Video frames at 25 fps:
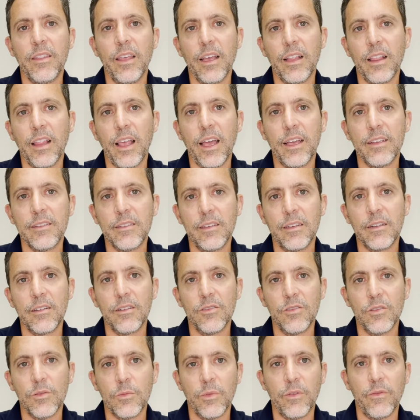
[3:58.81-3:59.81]
that last
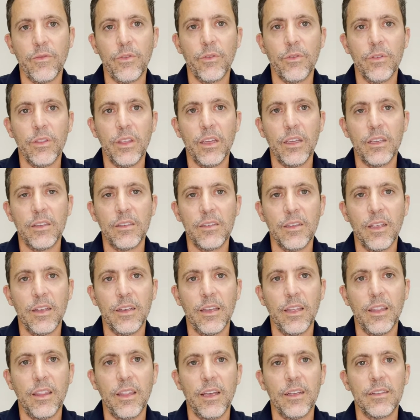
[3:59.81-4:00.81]
signature before they
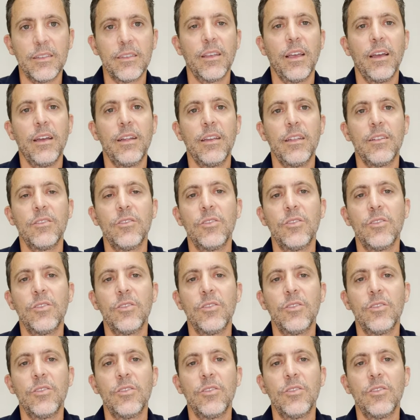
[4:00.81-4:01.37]
send in that sign-in